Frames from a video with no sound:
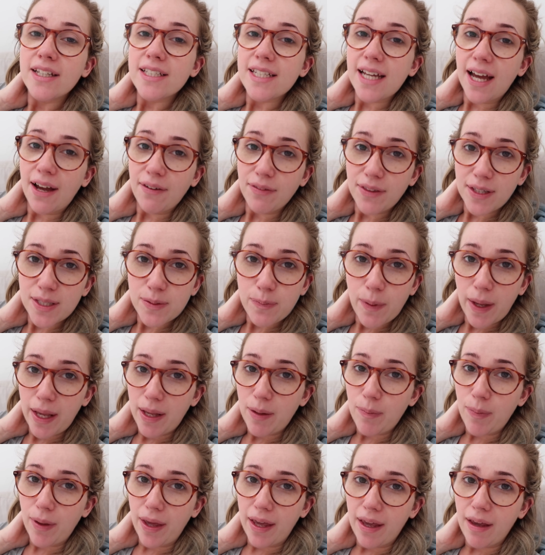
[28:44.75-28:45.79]
to have this
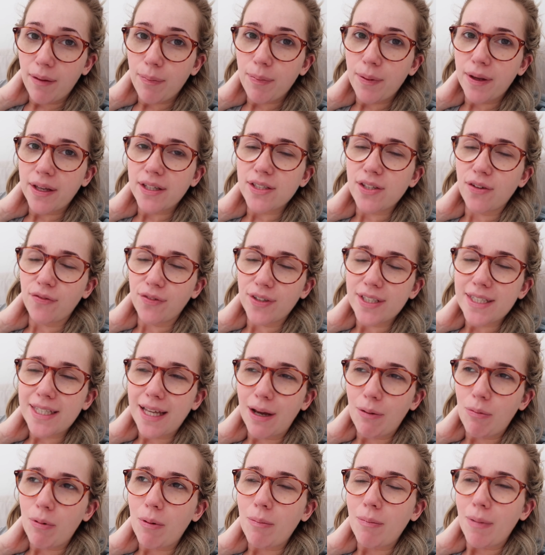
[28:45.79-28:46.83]
baby because
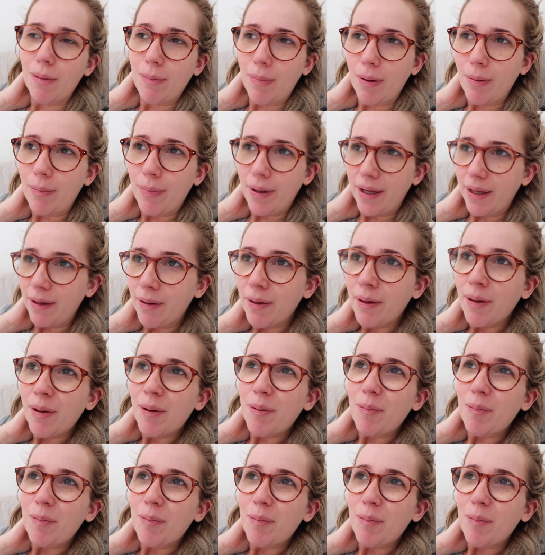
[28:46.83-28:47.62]
obviously I want my baby,